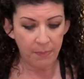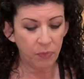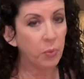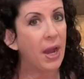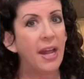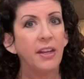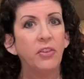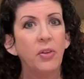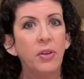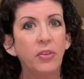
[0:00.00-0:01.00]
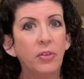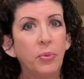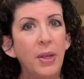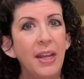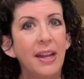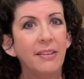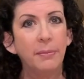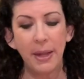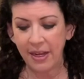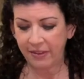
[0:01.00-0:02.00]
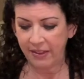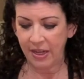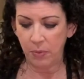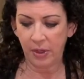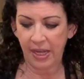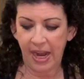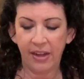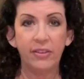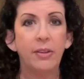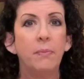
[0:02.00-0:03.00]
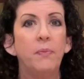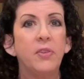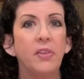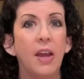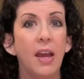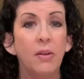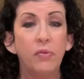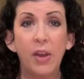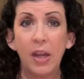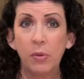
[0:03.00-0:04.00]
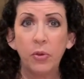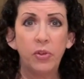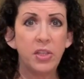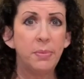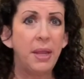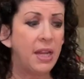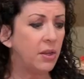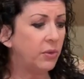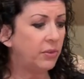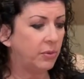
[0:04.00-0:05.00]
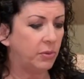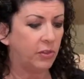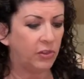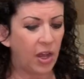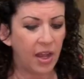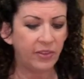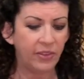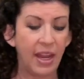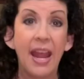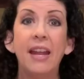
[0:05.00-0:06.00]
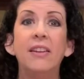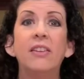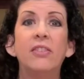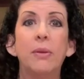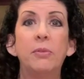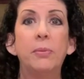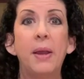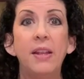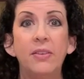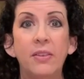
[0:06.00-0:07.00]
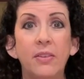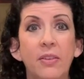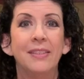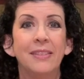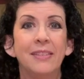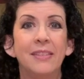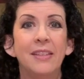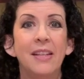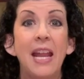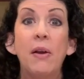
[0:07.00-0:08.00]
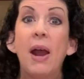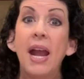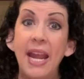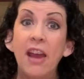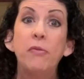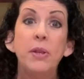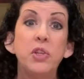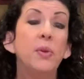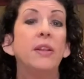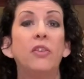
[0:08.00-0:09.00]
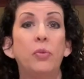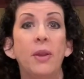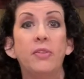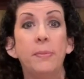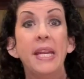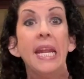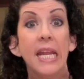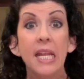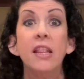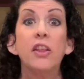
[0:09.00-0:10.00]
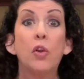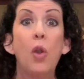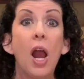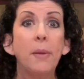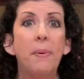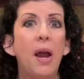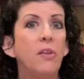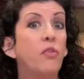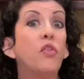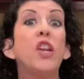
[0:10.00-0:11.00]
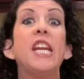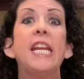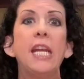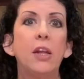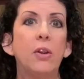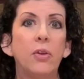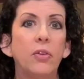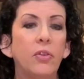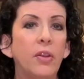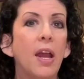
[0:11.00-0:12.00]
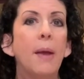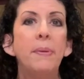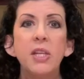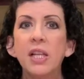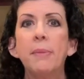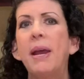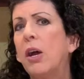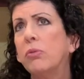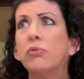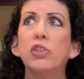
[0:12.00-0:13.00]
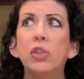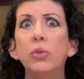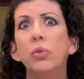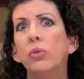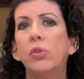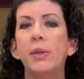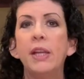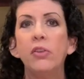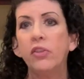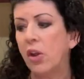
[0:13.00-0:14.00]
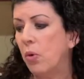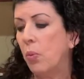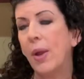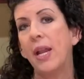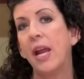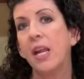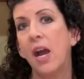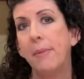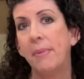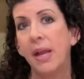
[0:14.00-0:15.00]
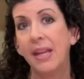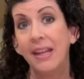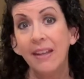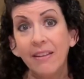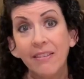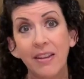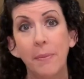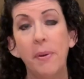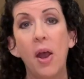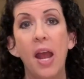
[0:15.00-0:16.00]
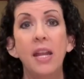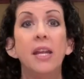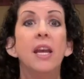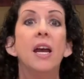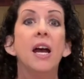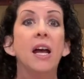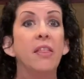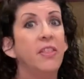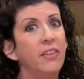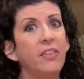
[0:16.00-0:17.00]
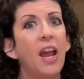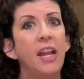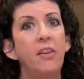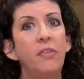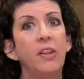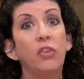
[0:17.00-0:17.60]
We're adding Sonya's sweet and spicy. We're going to add some fire roasted tomatoes, some sauce, and some spices. Now, I have been doing this recipe in the crock pot for years, up until about 2-3 years ago when I got my Instant Pot. This kind of is